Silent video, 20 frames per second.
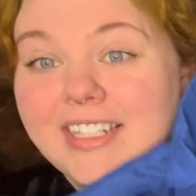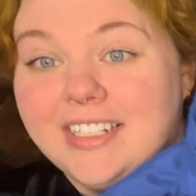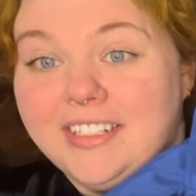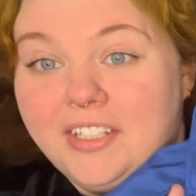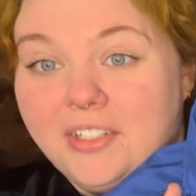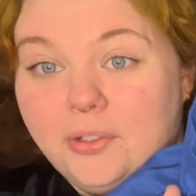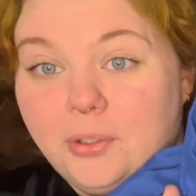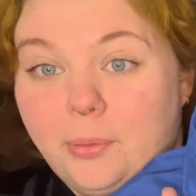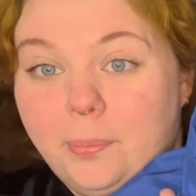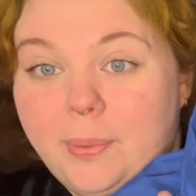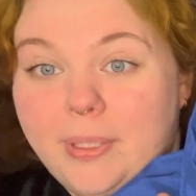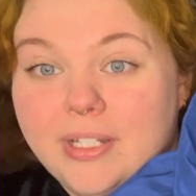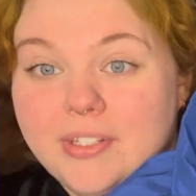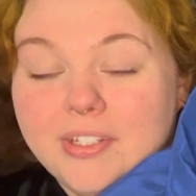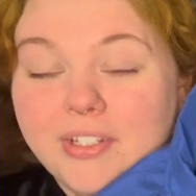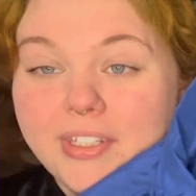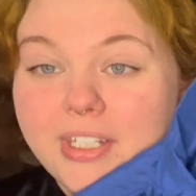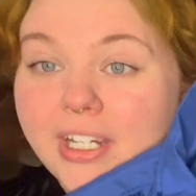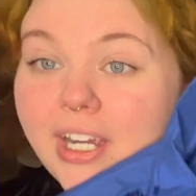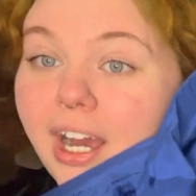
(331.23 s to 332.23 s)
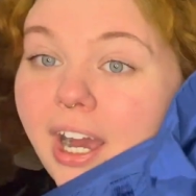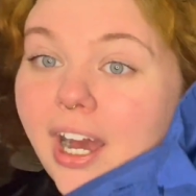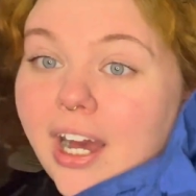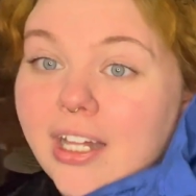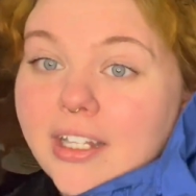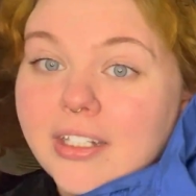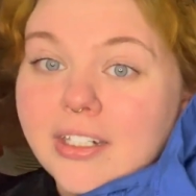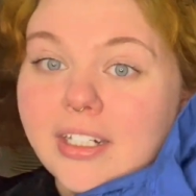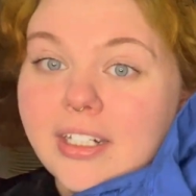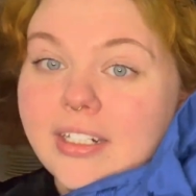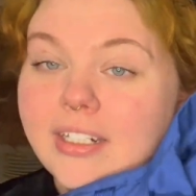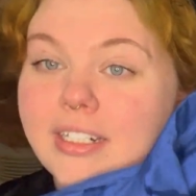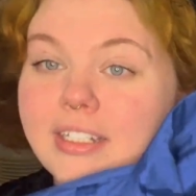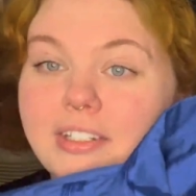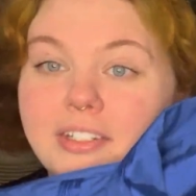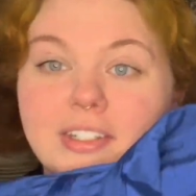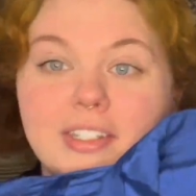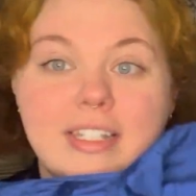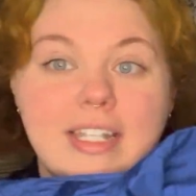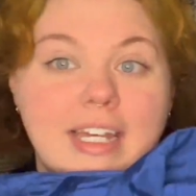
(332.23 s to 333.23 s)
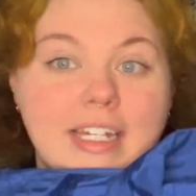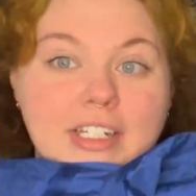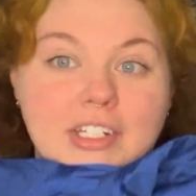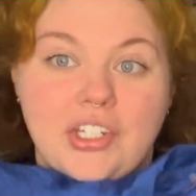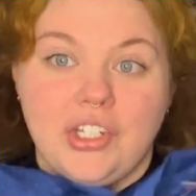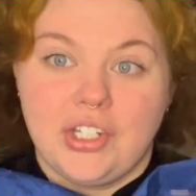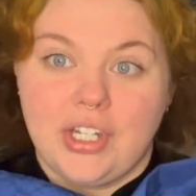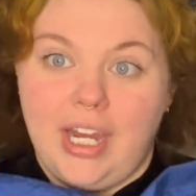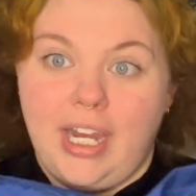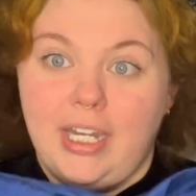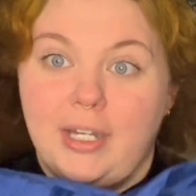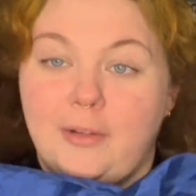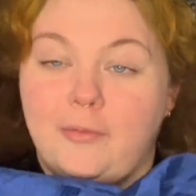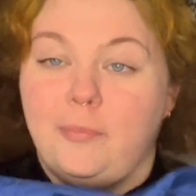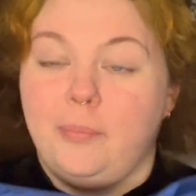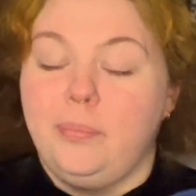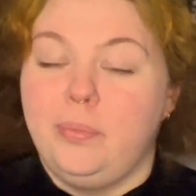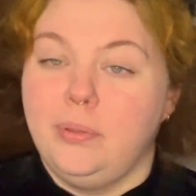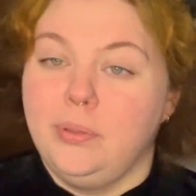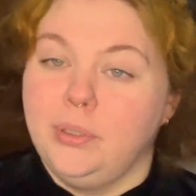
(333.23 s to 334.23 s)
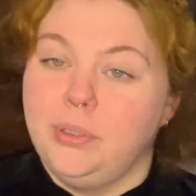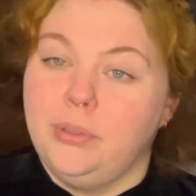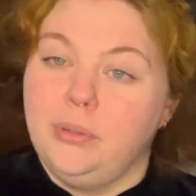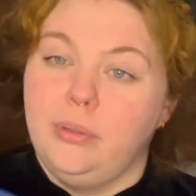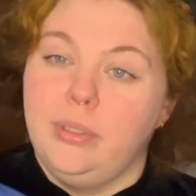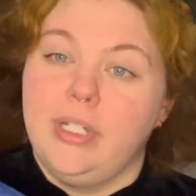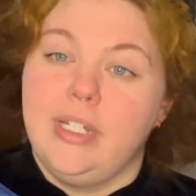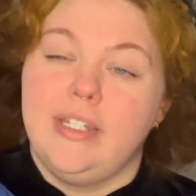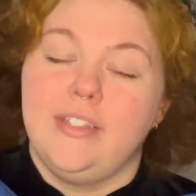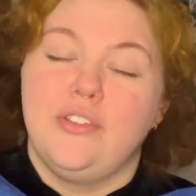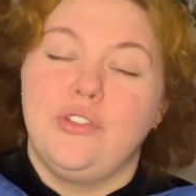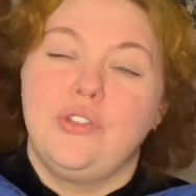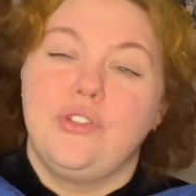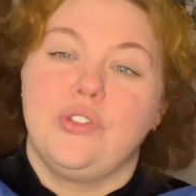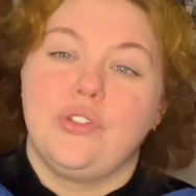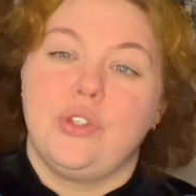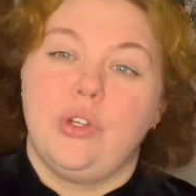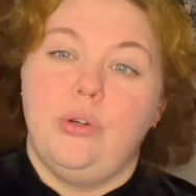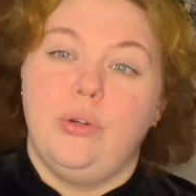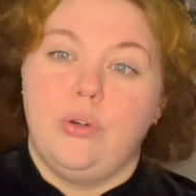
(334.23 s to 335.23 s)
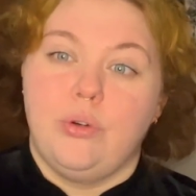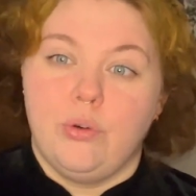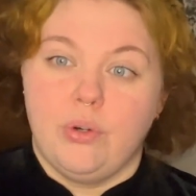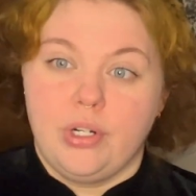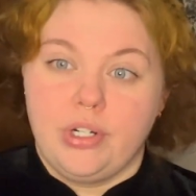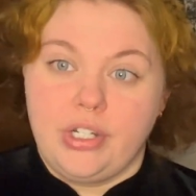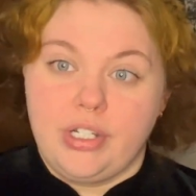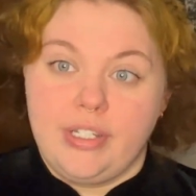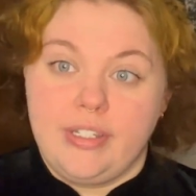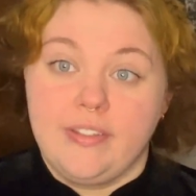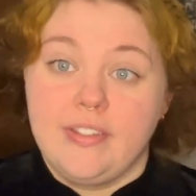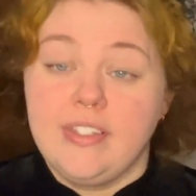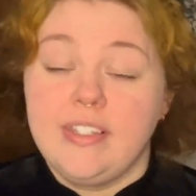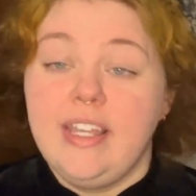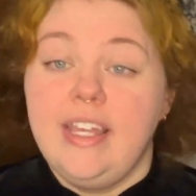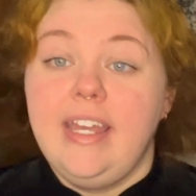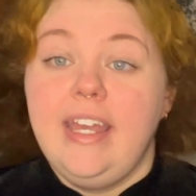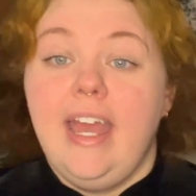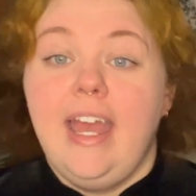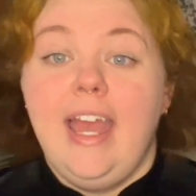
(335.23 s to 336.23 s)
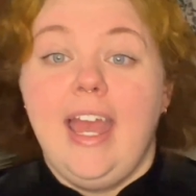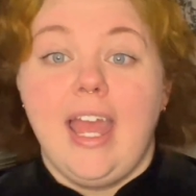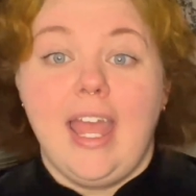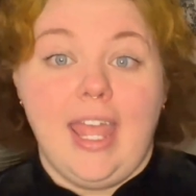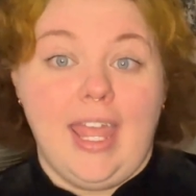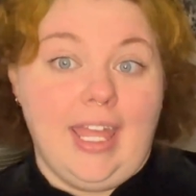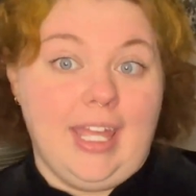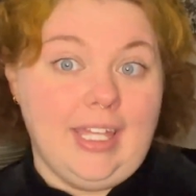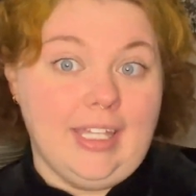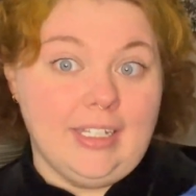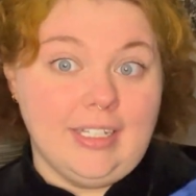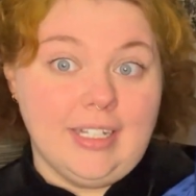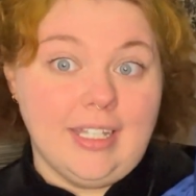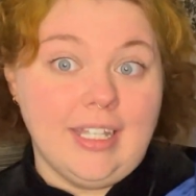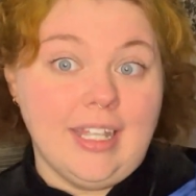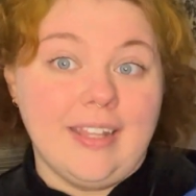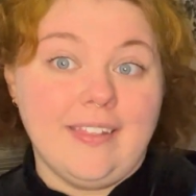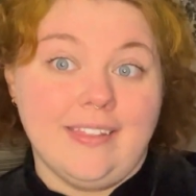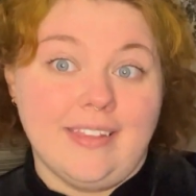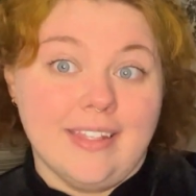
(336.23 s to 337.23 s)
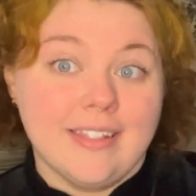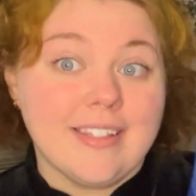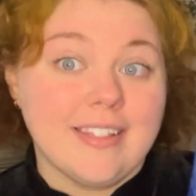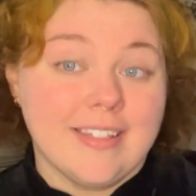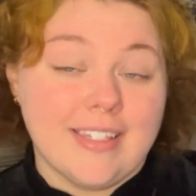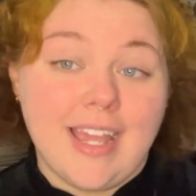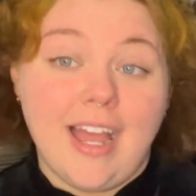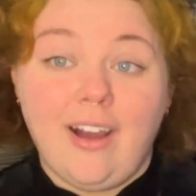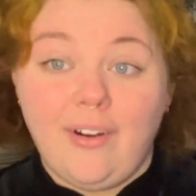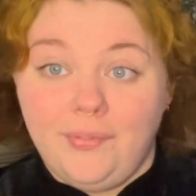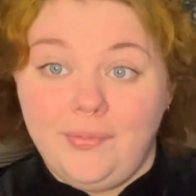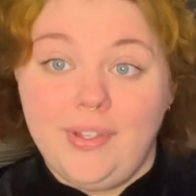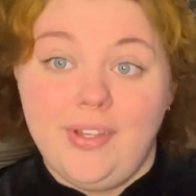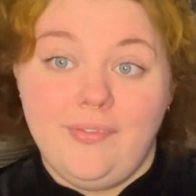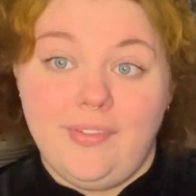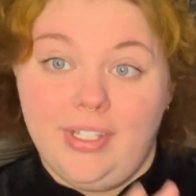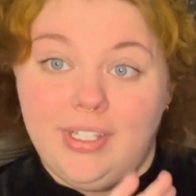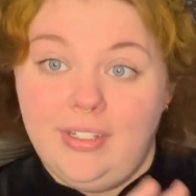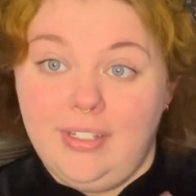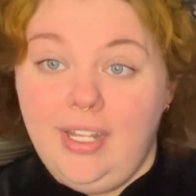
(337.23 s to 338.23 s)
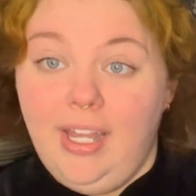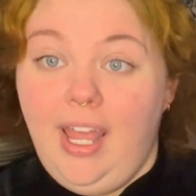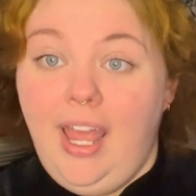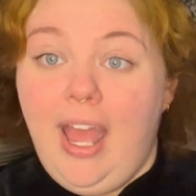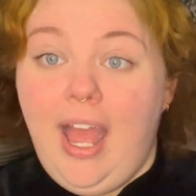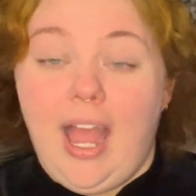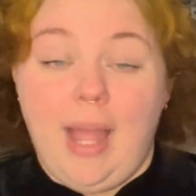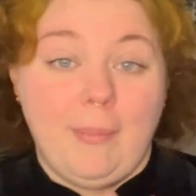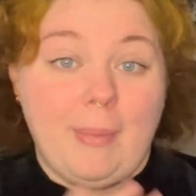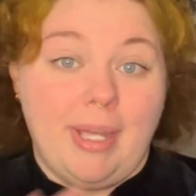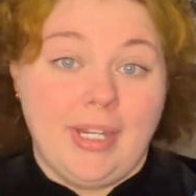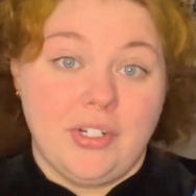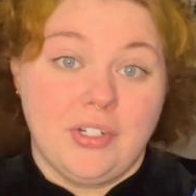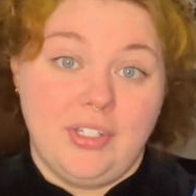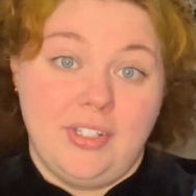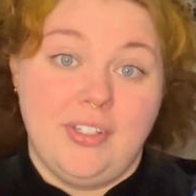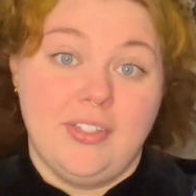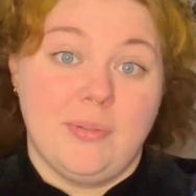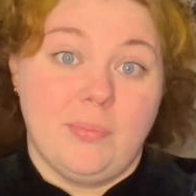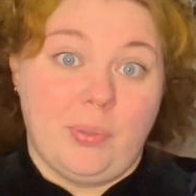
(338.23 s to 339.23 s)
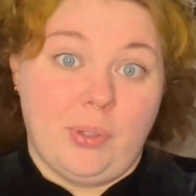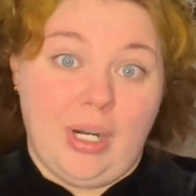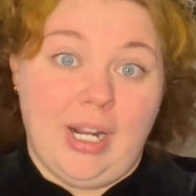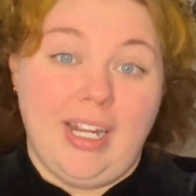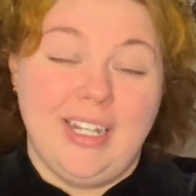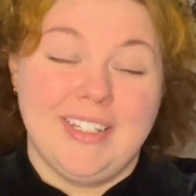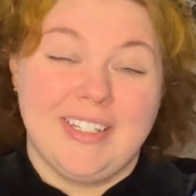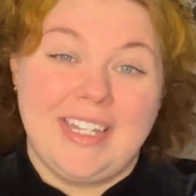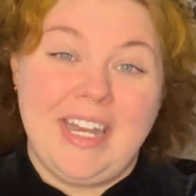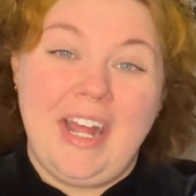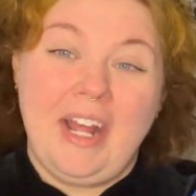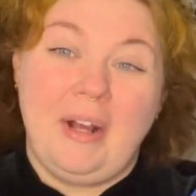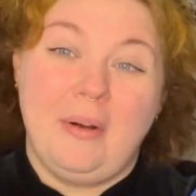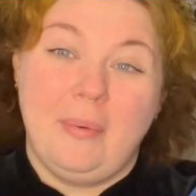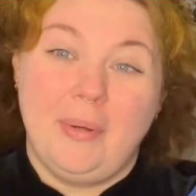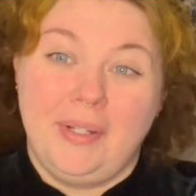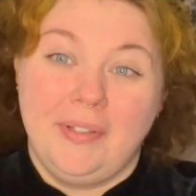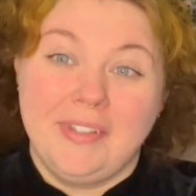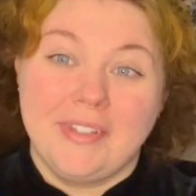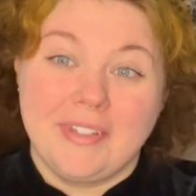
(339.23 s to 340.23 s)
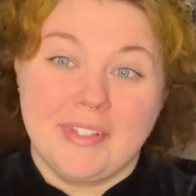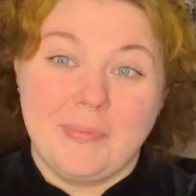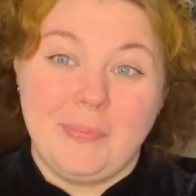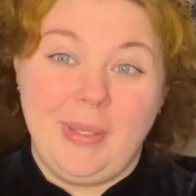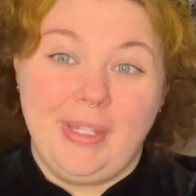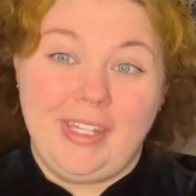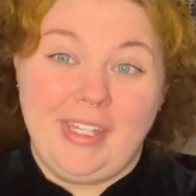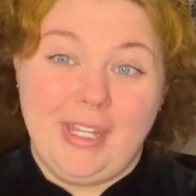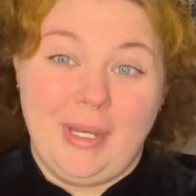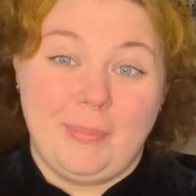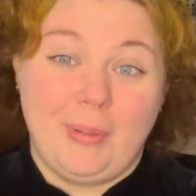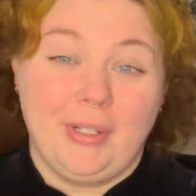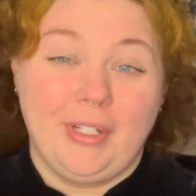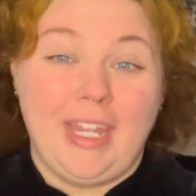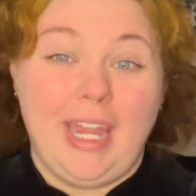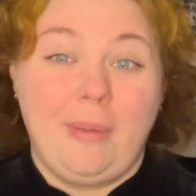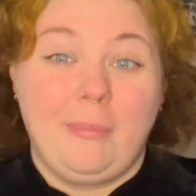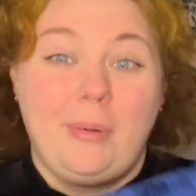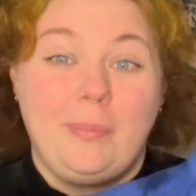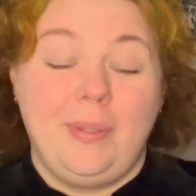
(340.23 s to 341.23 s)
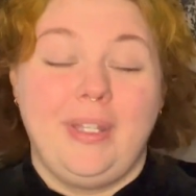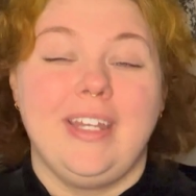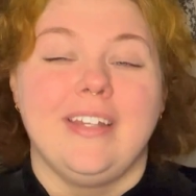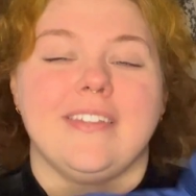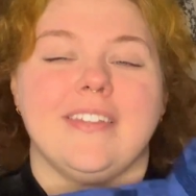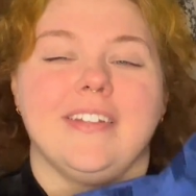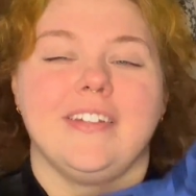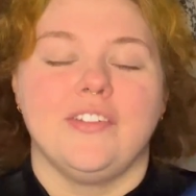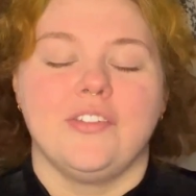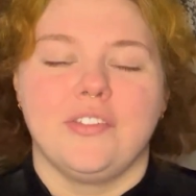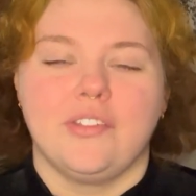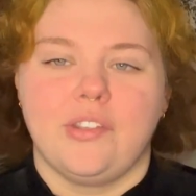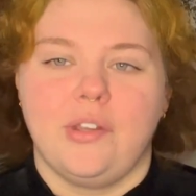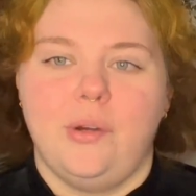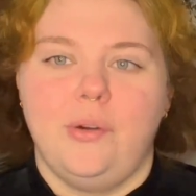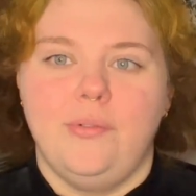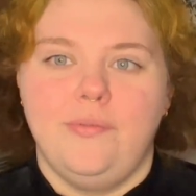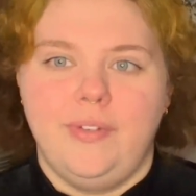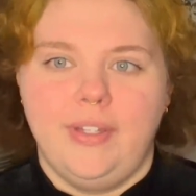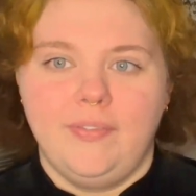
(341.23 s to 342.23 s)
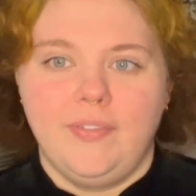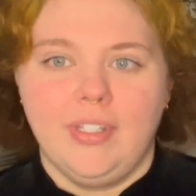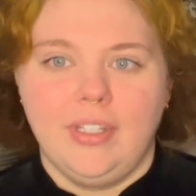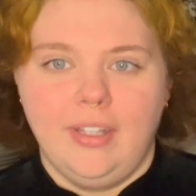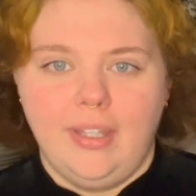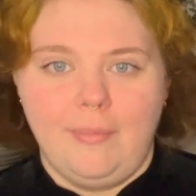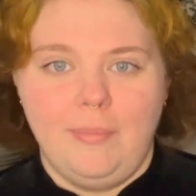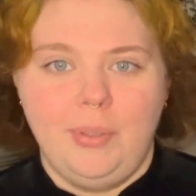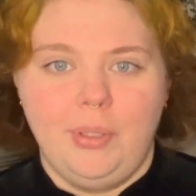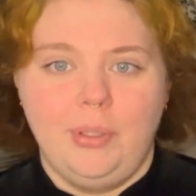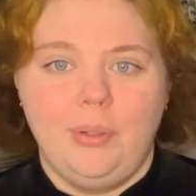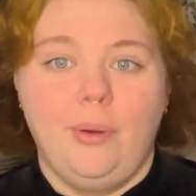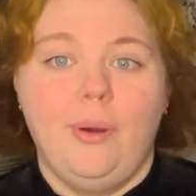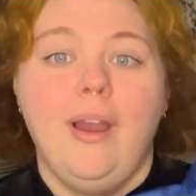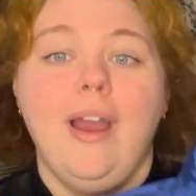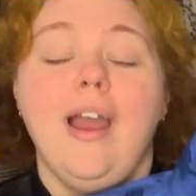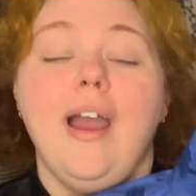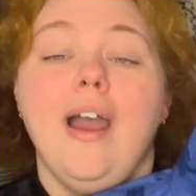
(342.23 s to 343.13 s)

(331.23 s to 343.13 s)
the little bits on the collar. Just that shade of blue is so gorgeous. And this is how vivid. I'm actually surprised how well this is picking up on camera because it is so vividly blue,